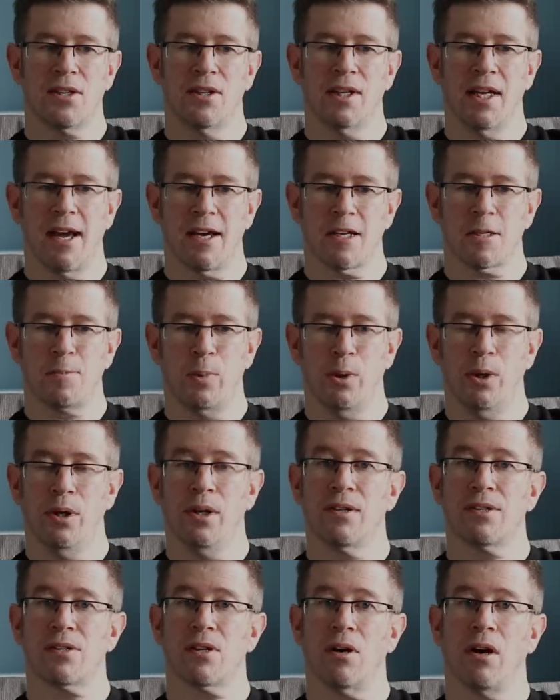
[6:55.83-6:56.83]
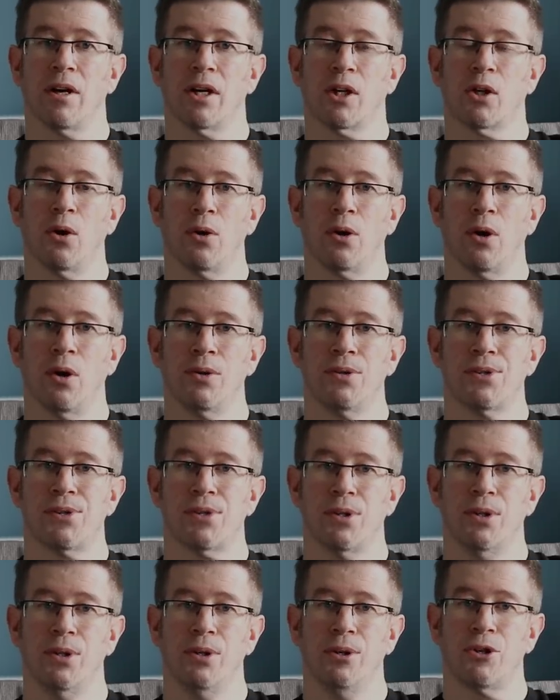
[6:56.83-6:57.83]
to the experts, I got on
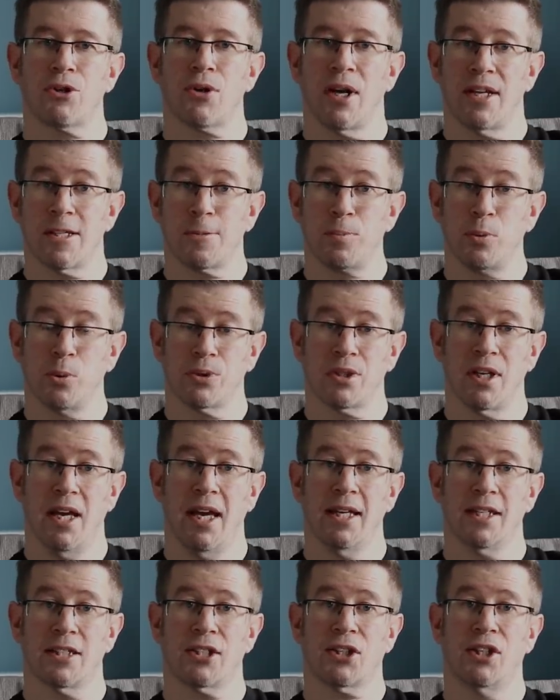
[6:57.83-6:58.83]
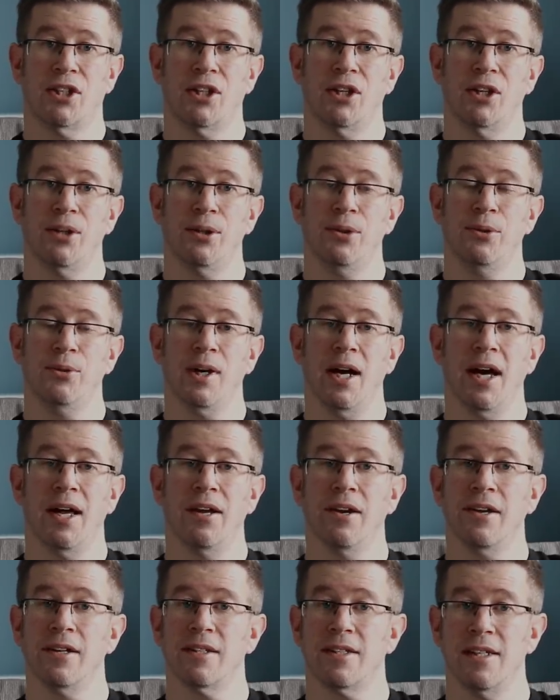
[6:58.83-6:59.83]
to Transporter HQ
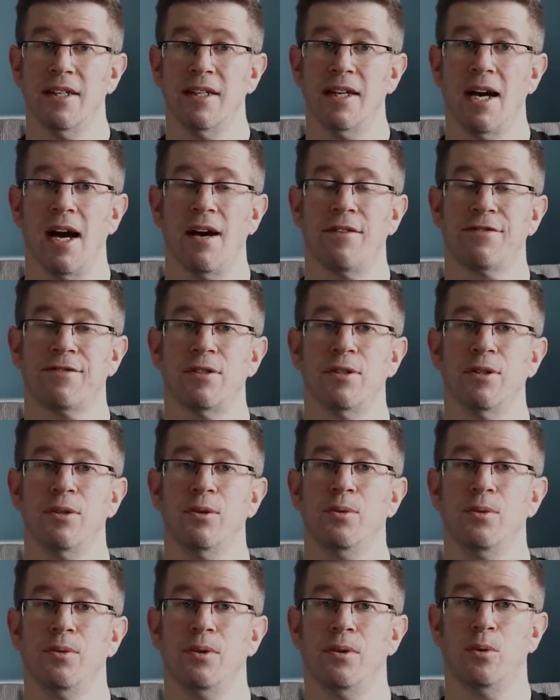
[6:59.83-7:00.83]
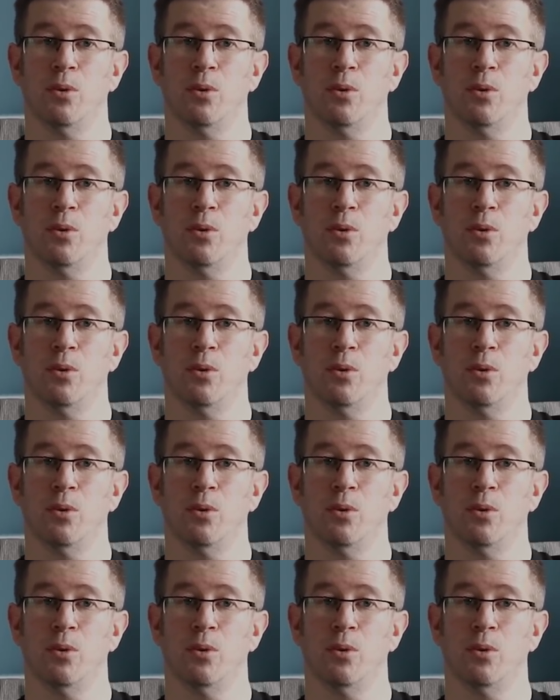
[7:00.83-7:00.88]
and I did have to